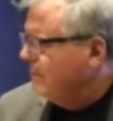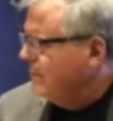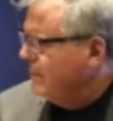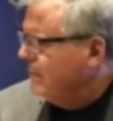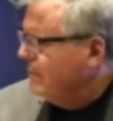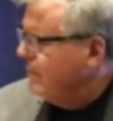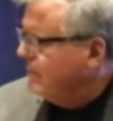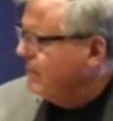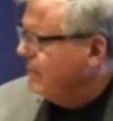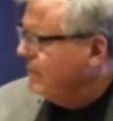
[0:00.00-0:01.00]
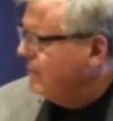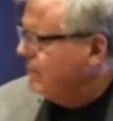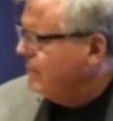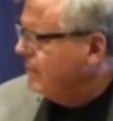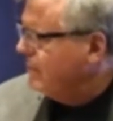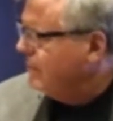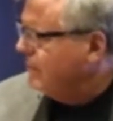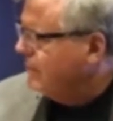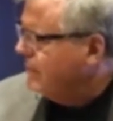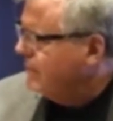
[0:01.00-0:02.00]

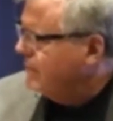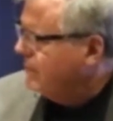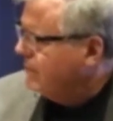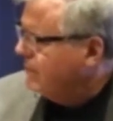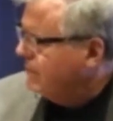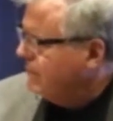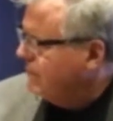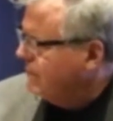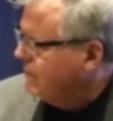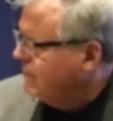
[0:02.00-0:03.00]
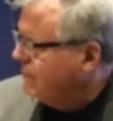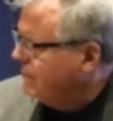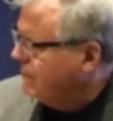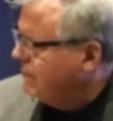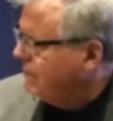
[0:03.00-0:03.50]
[no speech]